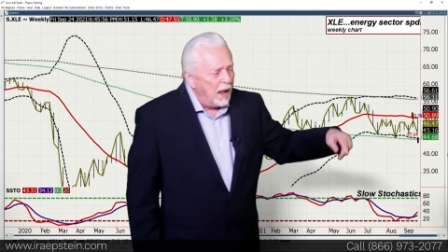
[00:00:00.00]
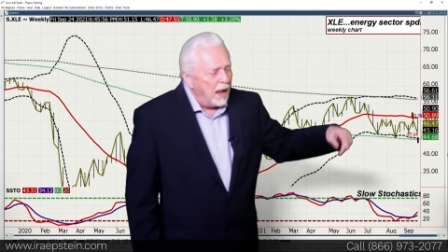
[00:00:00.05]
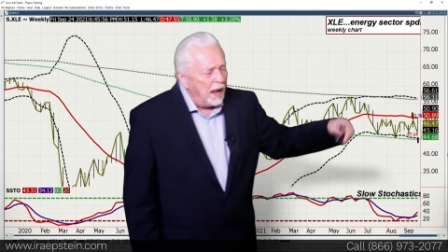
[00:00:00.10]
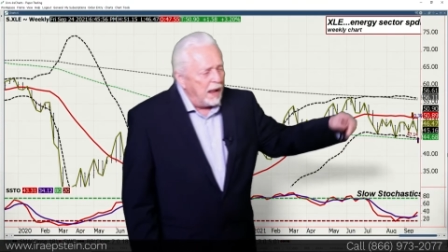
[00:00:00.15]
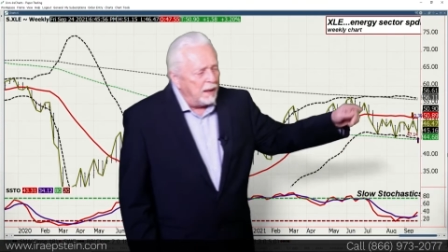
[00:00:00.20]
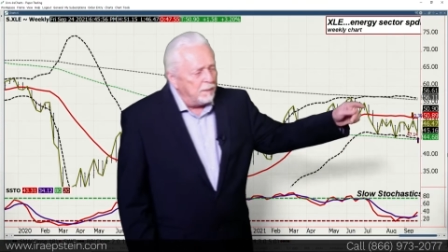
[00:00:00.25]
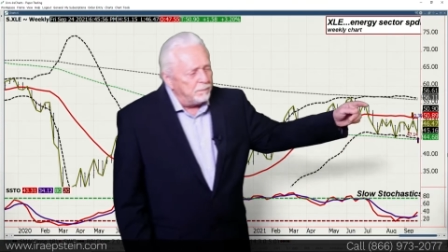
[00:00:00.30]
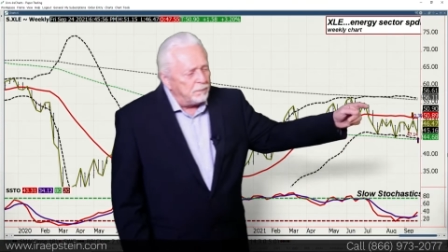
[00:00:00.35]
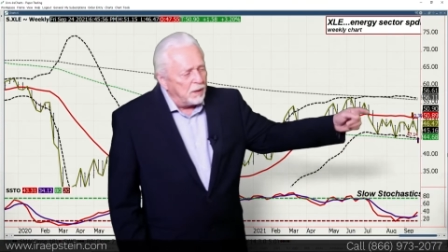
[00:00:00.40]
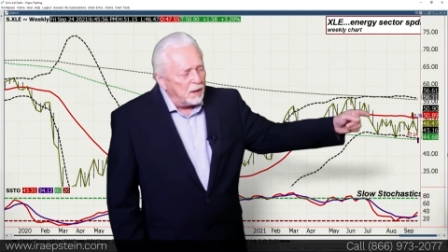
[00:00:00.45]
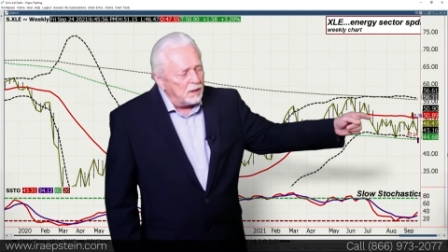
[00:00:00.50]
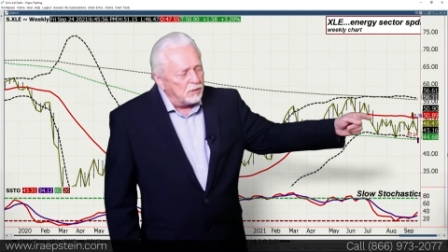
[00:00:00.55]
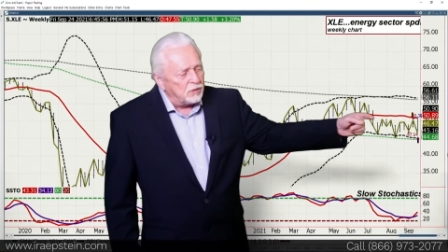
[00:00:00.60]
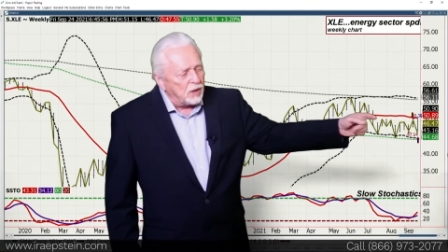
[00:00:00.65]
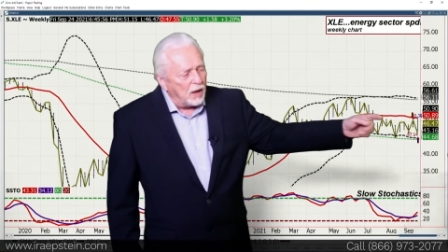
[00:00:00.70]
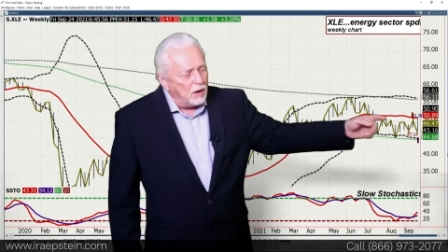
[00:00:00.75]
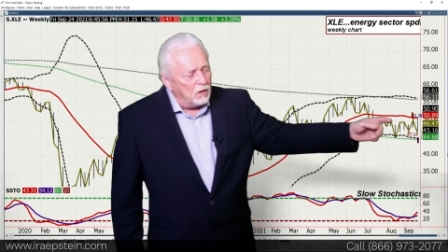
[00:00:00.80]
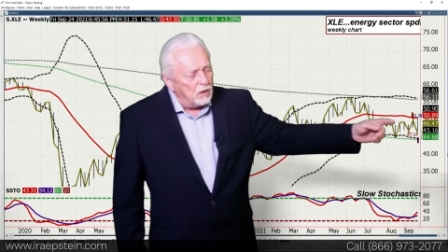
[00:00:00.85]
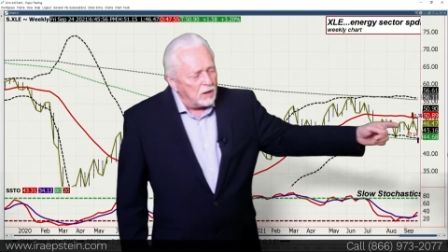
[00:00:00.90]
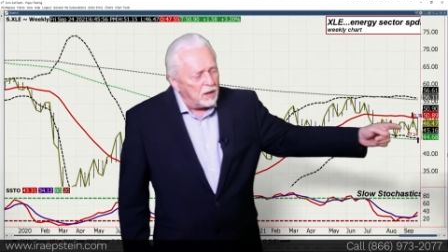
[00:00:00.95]
And as
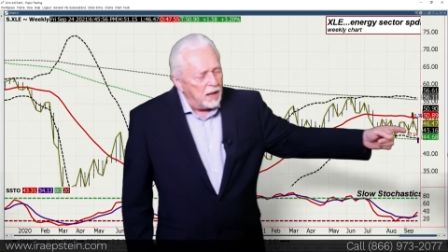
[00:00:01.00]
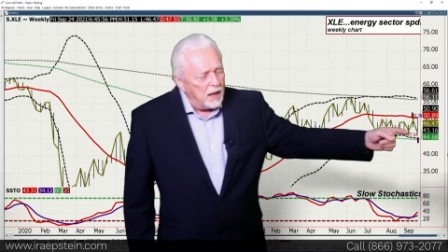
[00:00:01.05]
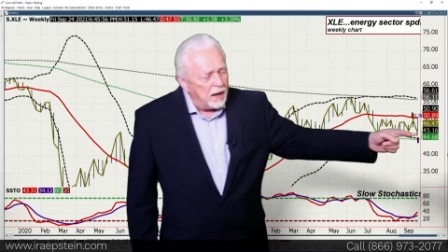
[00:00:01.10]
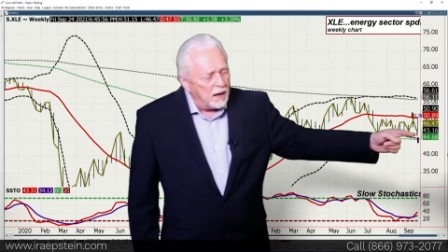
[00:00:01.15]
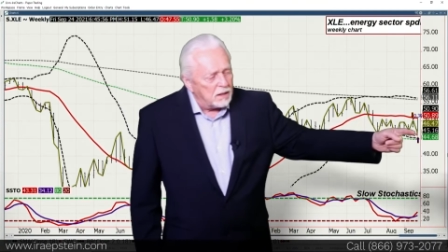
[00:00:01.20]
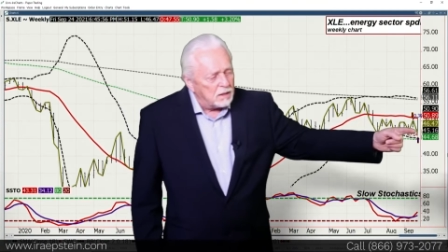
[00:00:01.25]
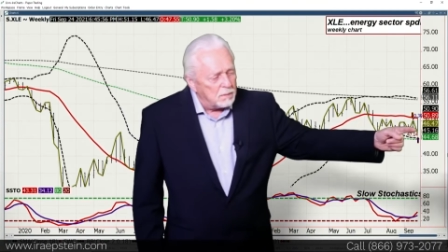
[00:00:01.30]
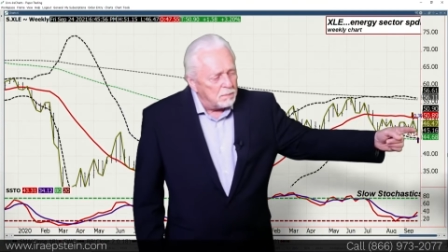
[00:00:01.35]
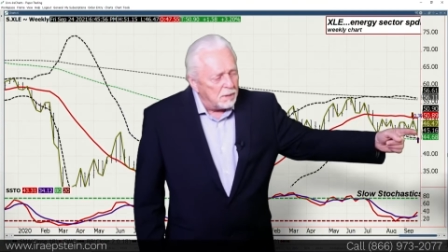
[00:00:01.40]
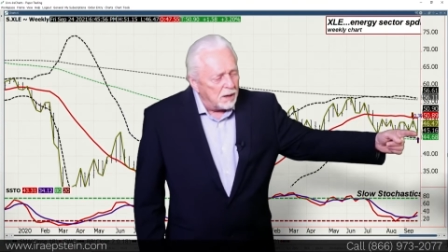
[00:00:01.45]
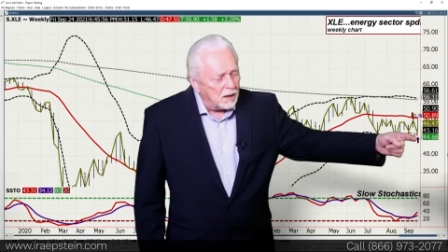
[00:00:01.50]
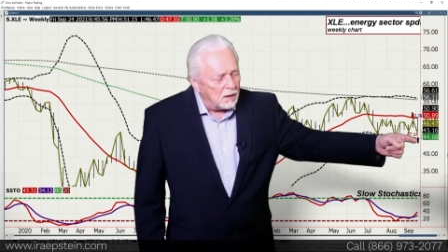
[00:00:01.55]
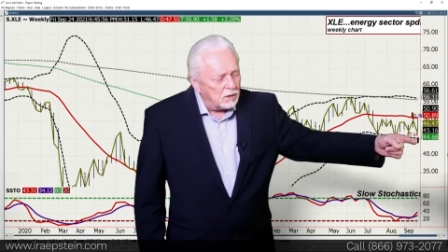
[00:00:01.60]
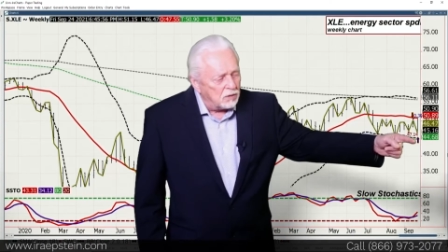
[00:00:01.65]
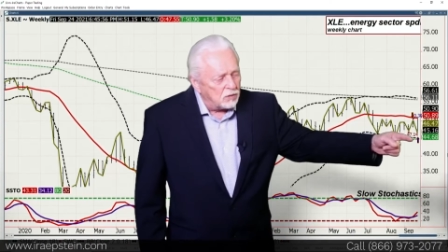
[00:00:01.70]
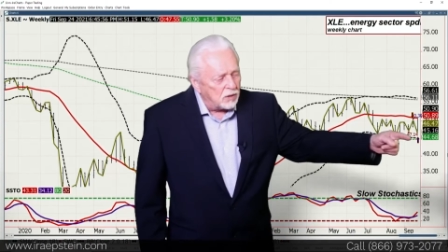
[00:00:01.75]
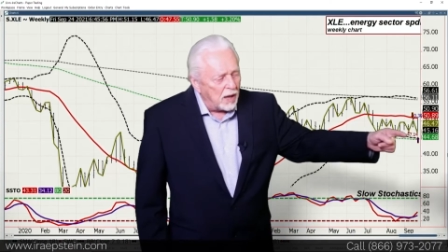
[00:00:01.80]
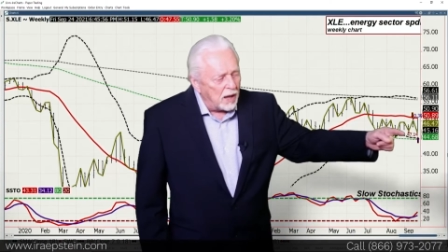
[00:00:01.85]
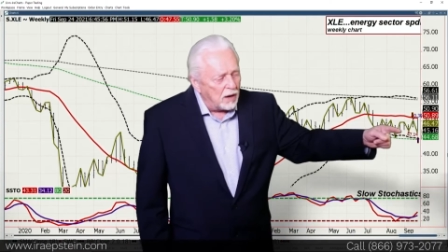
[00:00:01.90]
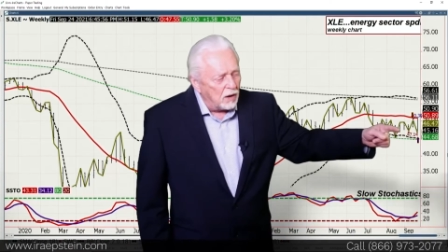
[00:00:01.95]
I look at it, the
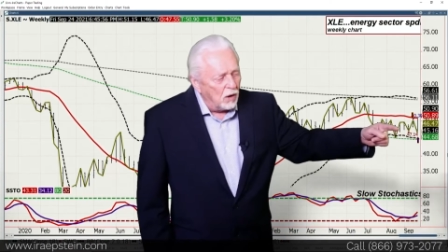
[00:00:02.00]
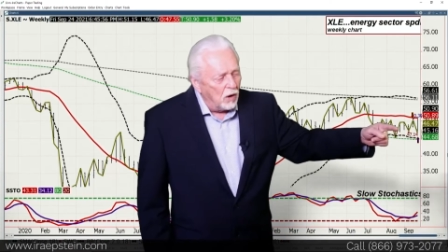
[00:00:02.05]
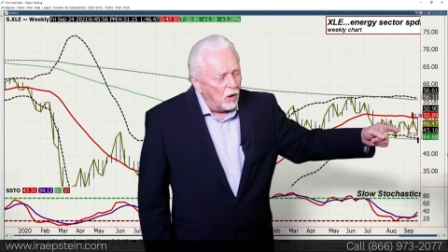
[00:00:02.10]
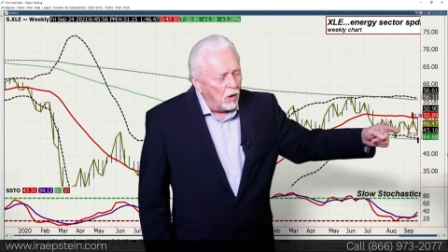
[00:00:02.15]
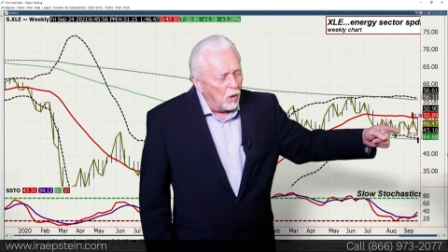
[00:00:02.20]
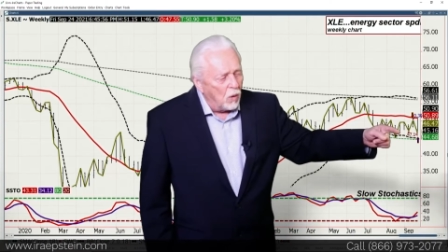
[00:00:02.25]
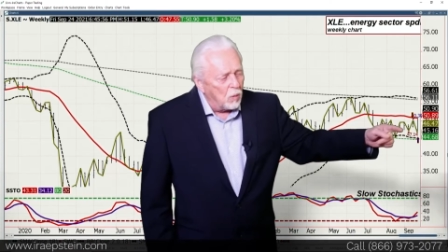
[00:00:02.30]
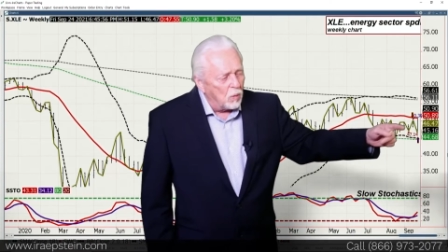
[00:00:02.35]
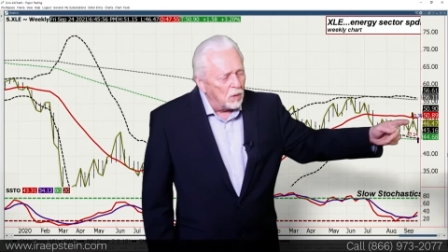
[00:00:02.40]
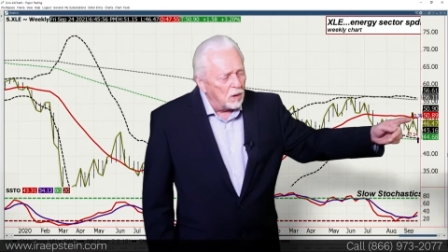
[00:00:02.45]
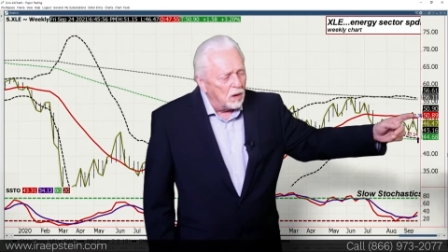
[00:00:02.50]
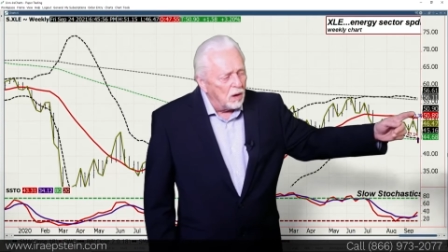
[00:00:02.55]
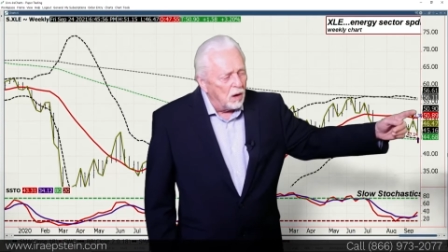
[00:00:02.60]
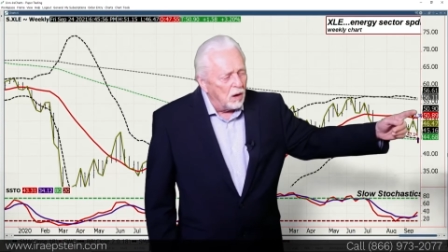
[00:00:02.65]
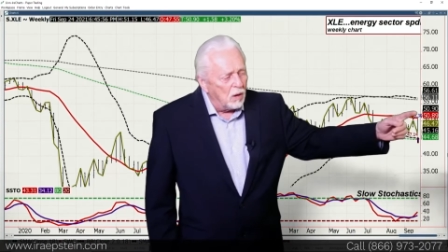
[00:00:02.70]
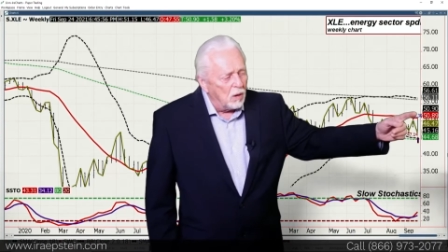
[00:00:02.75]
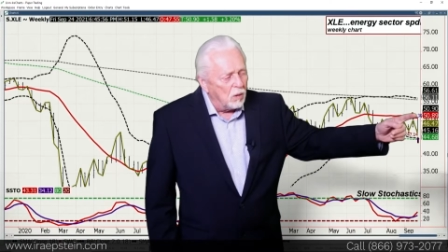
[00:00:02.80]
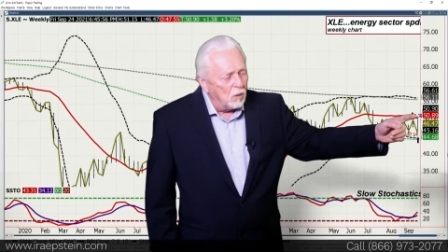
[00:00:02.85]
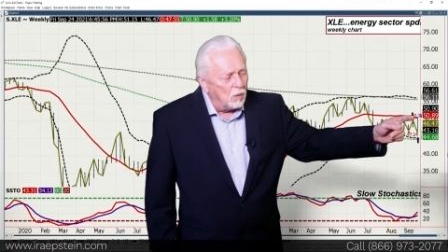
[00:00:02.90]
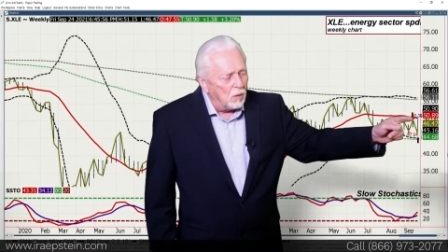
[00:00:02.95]
market's got a lower
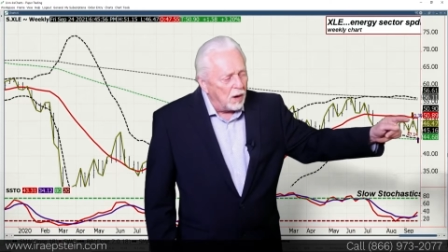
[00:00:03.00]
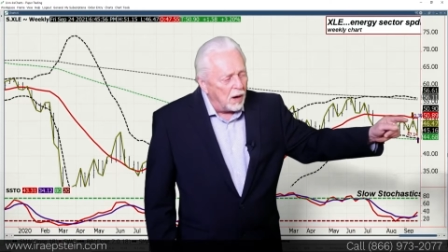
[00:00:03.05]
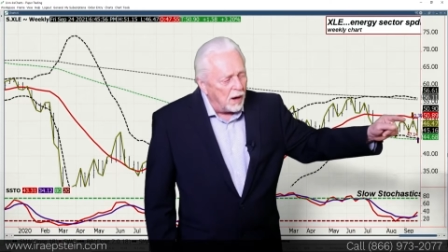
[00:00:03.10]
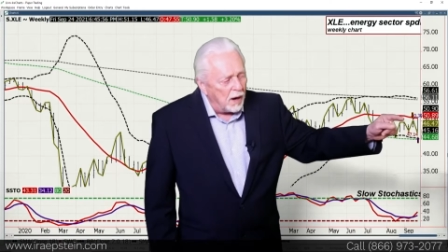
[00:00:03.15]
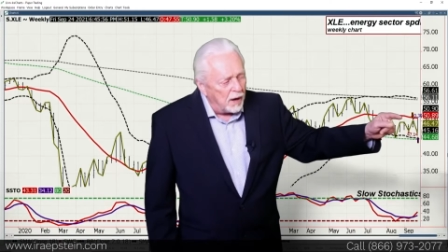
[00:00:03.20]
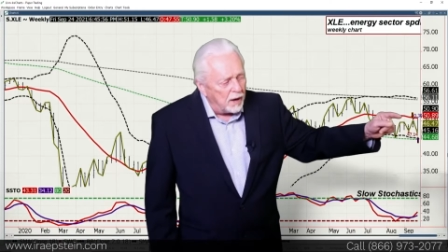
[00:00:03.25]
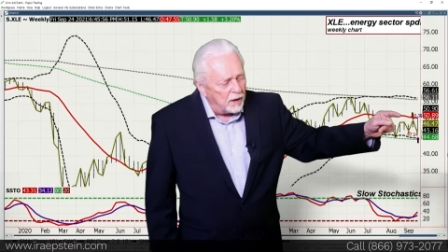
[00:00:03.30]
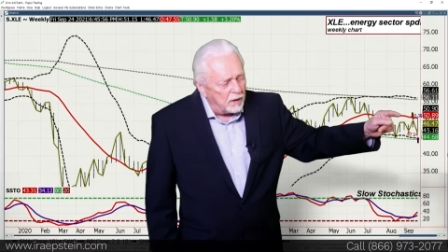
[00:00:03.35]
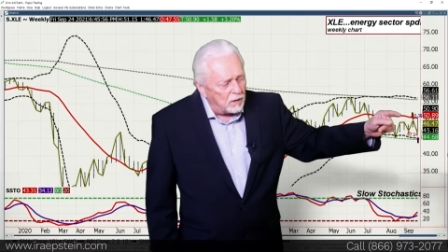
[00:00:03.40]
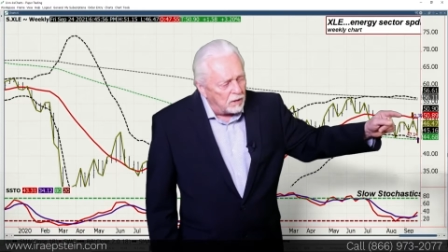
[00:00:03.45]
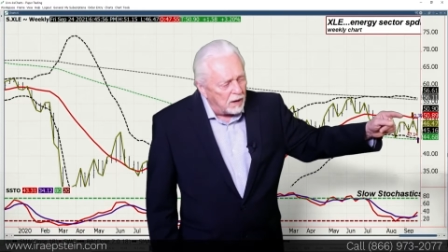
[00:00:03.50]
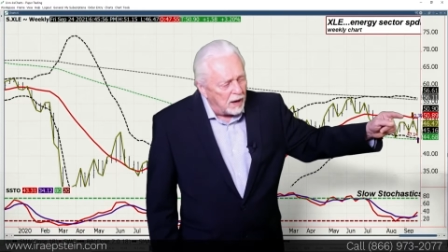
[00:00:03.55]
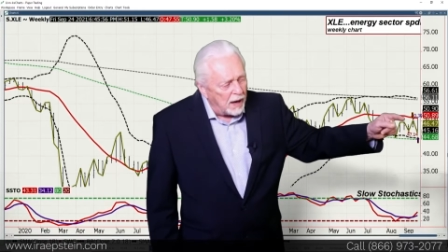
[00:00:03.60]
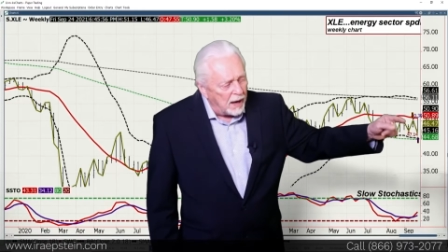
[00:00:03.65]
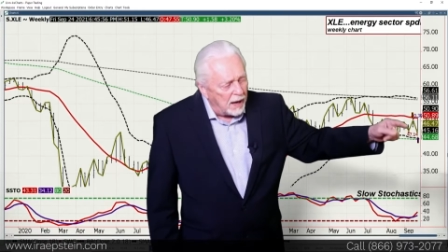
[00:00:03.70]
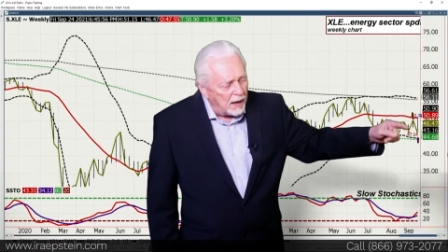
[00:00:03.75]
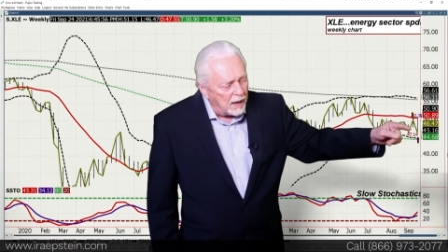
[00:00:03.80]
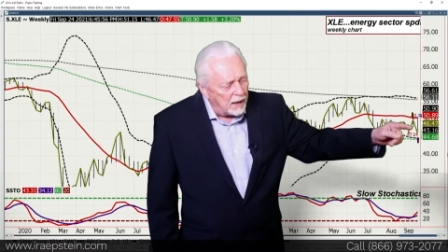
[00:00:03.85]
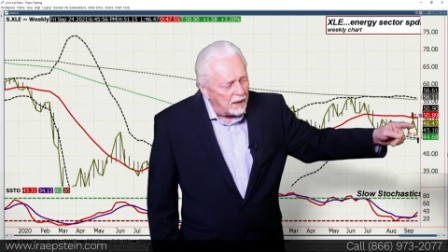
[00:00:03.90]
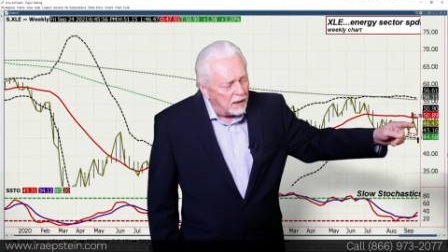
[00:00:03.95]
low, higher
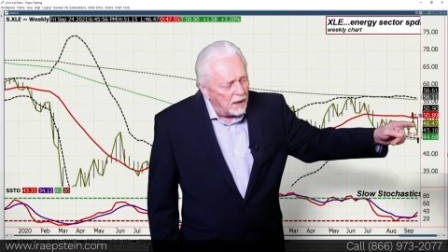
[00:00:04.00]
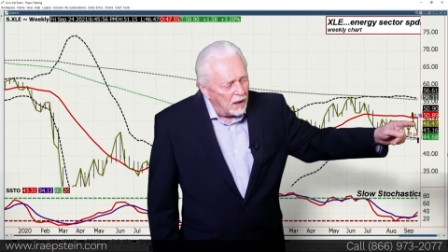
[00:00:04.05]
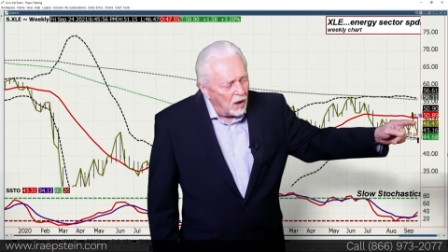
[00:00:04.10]
high,